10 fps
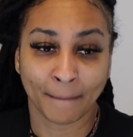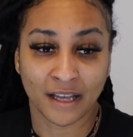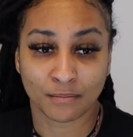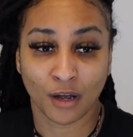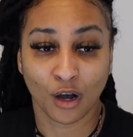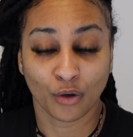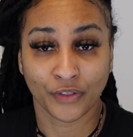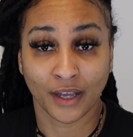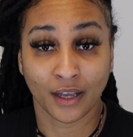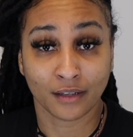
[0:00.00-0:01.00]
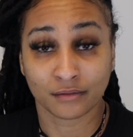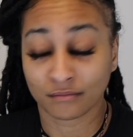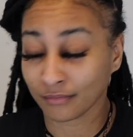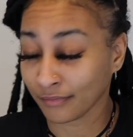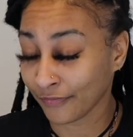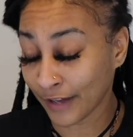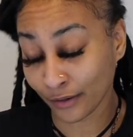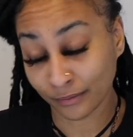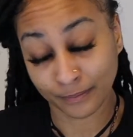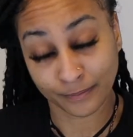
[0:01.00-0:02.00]
That's my whole thing.
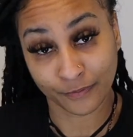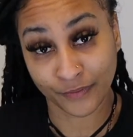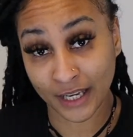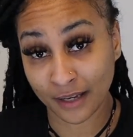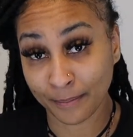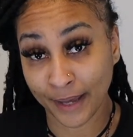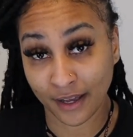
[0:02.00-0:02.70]
Found vegan